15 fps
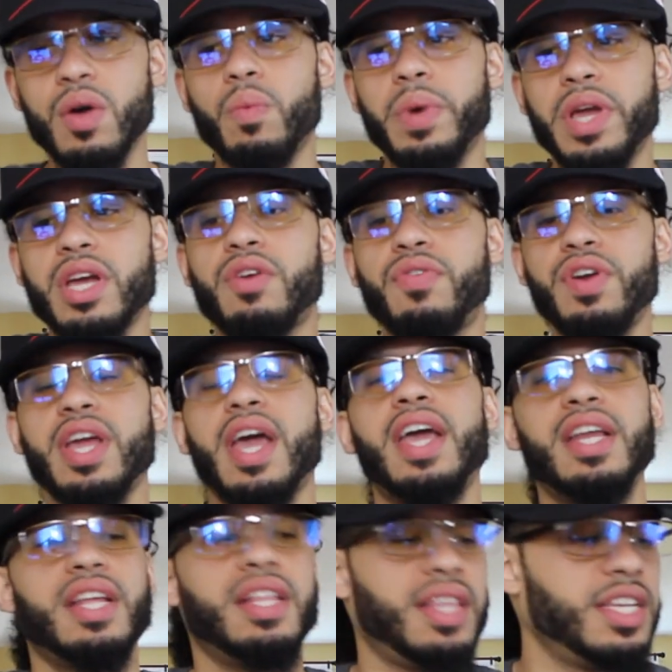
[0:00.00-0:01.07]
We
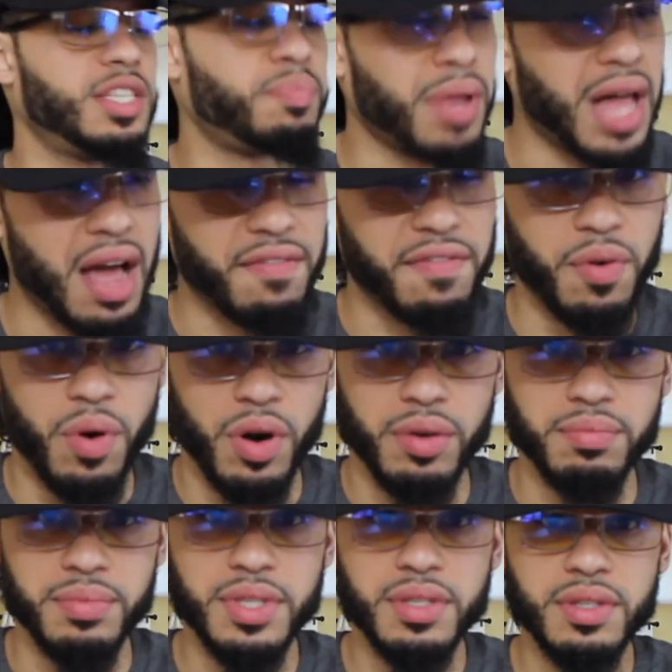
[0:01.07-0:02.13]
created these
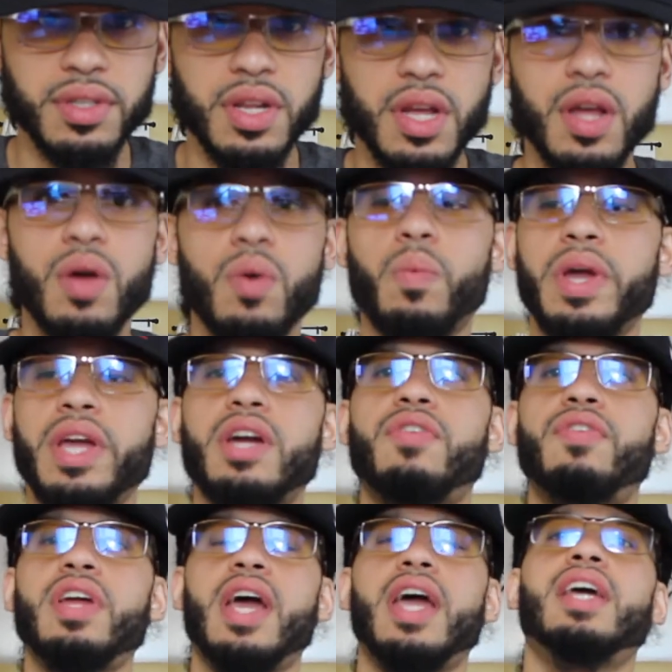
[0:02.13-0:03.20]
platforms. We
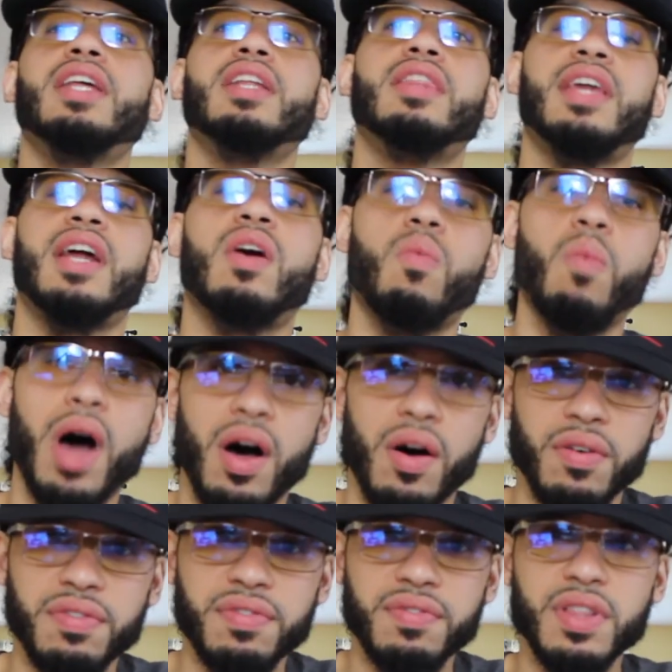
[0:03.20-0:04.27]
created their
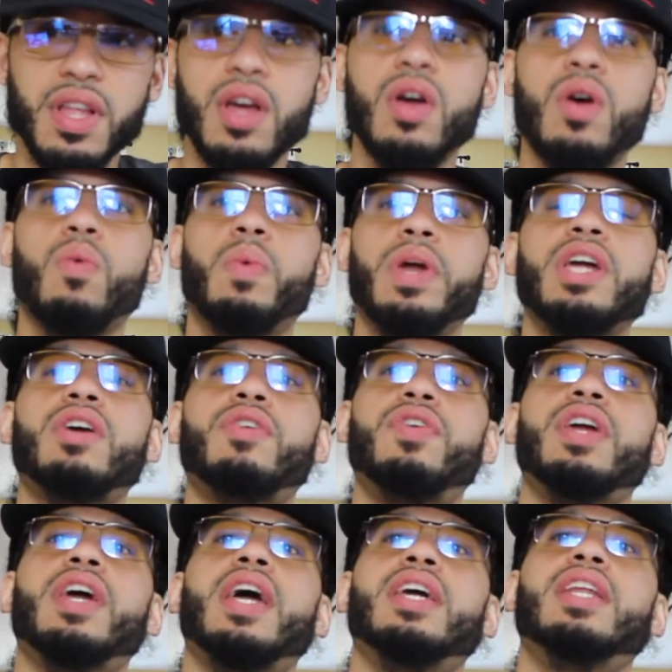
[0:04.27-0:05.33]
wealth. We
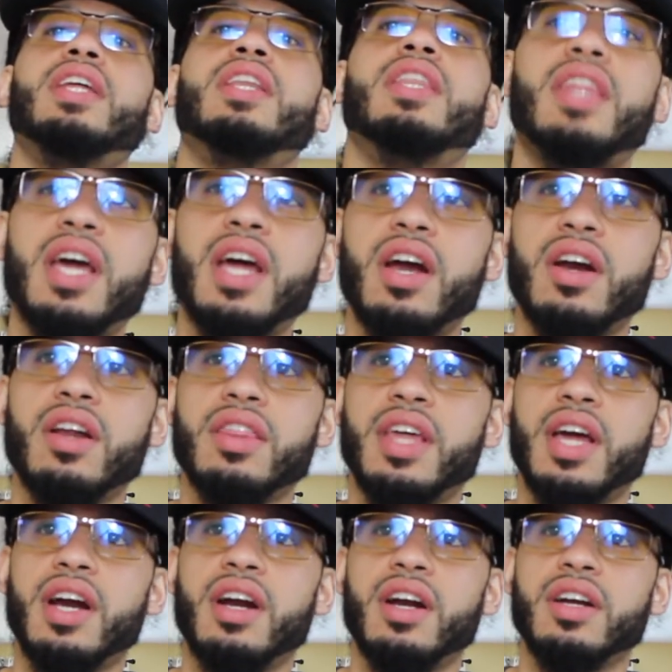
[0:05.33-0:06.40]
created
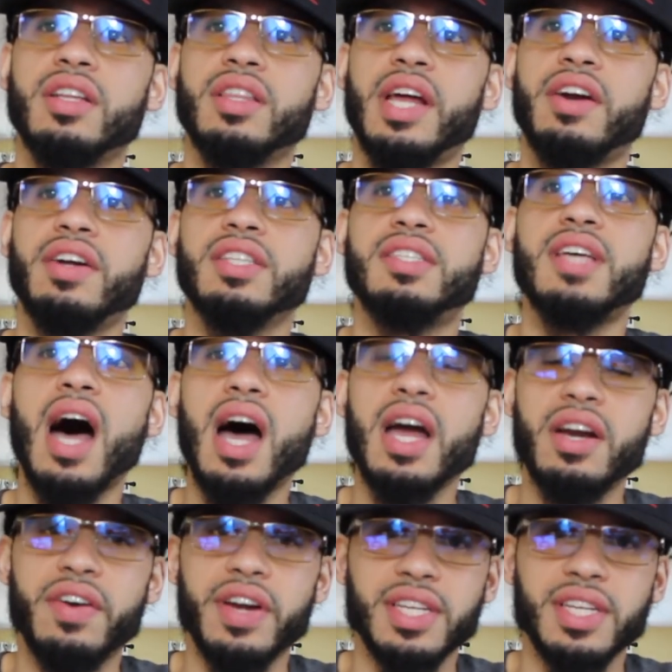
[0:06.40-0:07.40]
their entire